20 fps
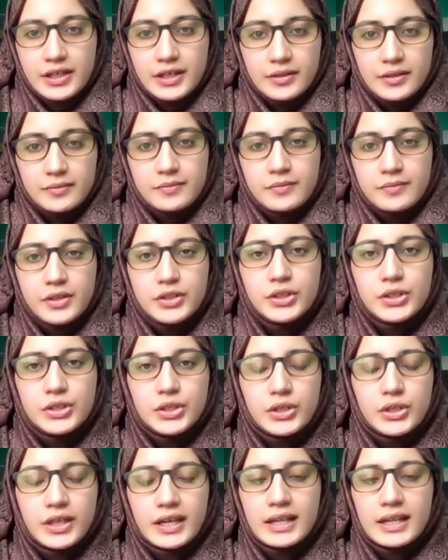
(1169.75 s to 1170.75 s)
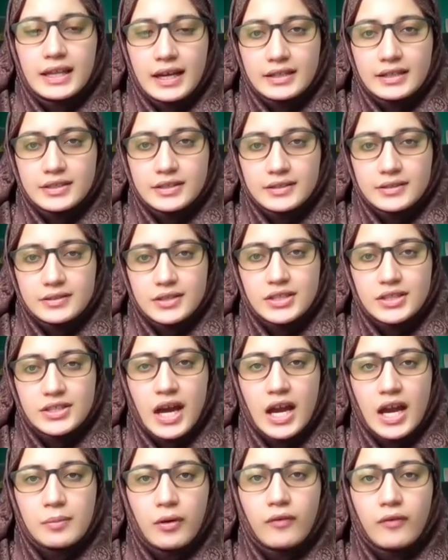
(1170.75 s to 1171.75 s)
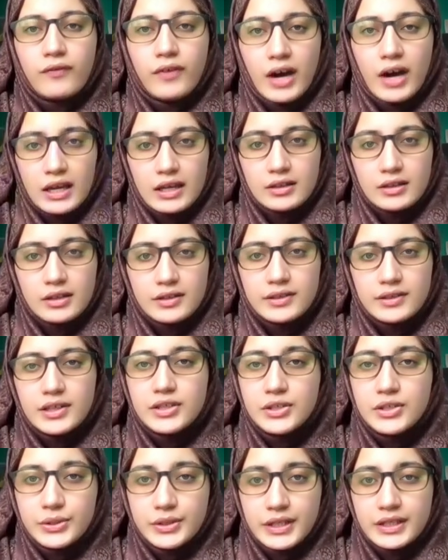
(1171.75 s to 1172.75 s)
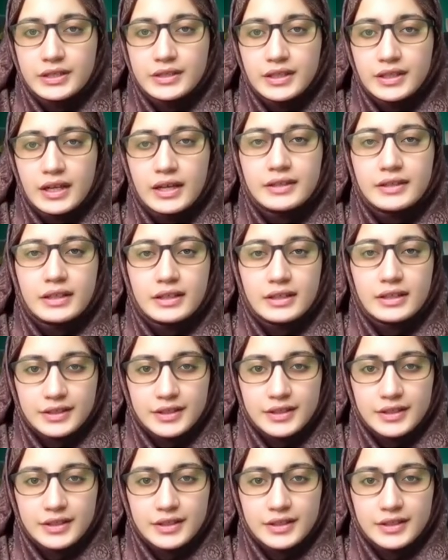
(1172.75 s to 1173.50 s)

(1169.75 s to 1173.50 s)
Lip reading: You know the class, the type of file, the unit, and the lesson.